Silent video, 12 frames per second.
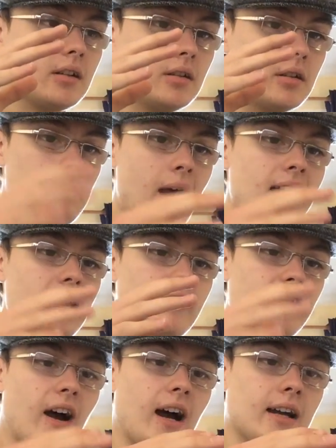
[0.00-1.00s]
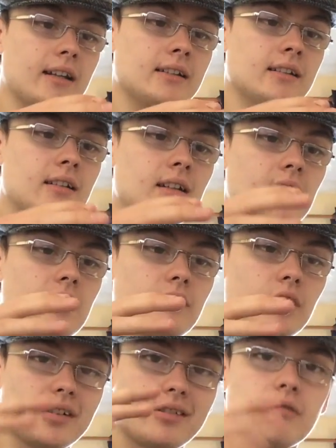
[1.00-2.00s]
you may find
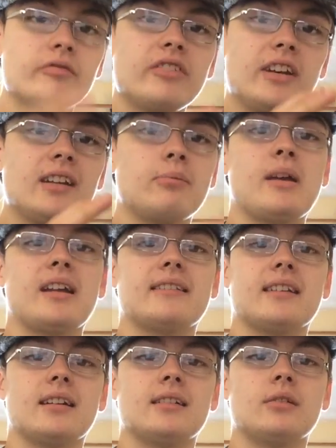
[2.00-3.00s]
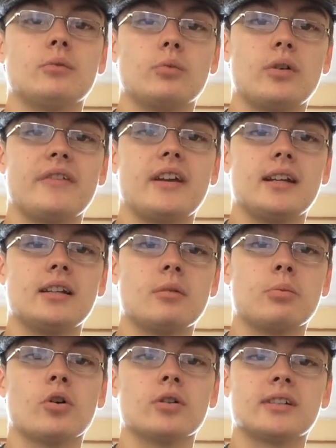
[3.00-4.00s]
that something is missing within
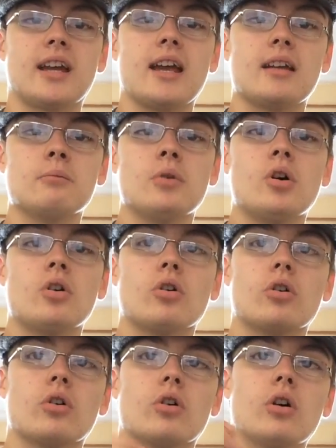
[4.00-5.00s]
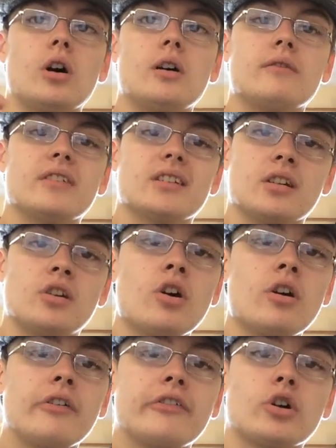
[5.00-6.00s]
a board game or there's a
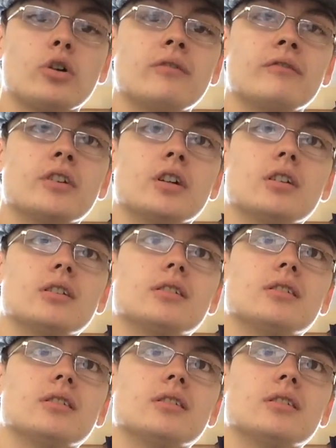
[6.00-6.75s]
Nerf gun that